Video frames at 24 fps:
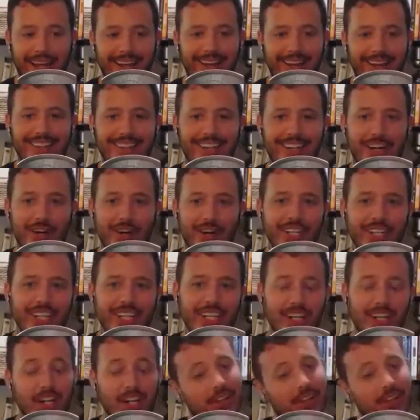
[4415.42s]
I know.
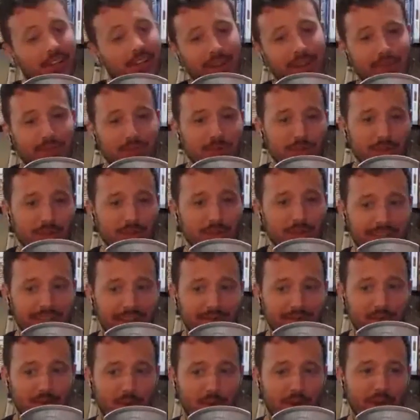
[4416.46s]
The Revs would like to
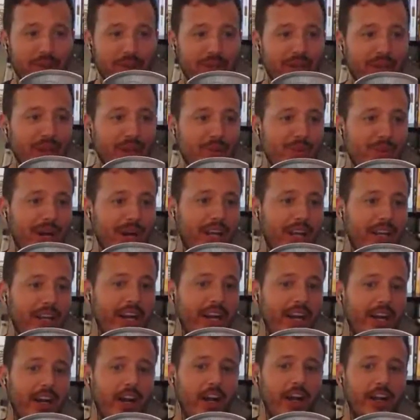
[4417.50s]
have a word. But
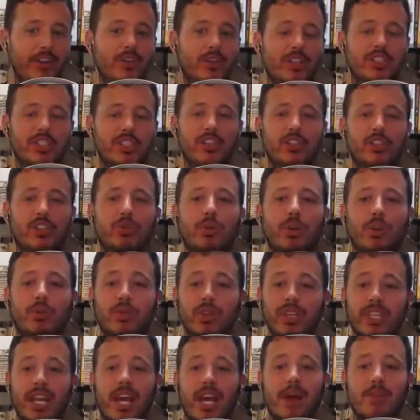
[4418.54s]
all right, Christian, do you want to
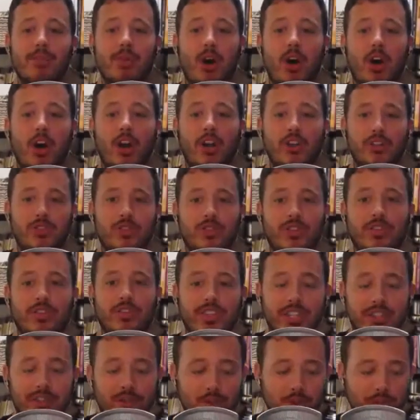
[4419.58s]
recap our
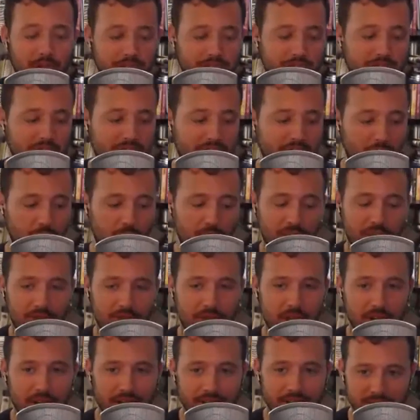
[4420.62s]
trivia question and we'll
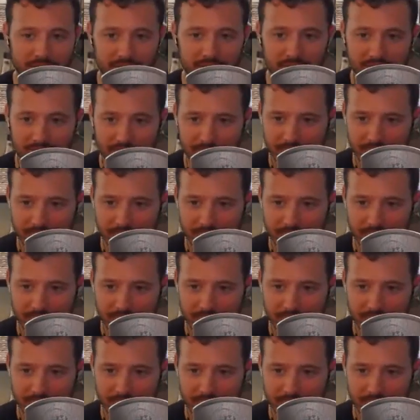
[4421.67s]
give our guesses?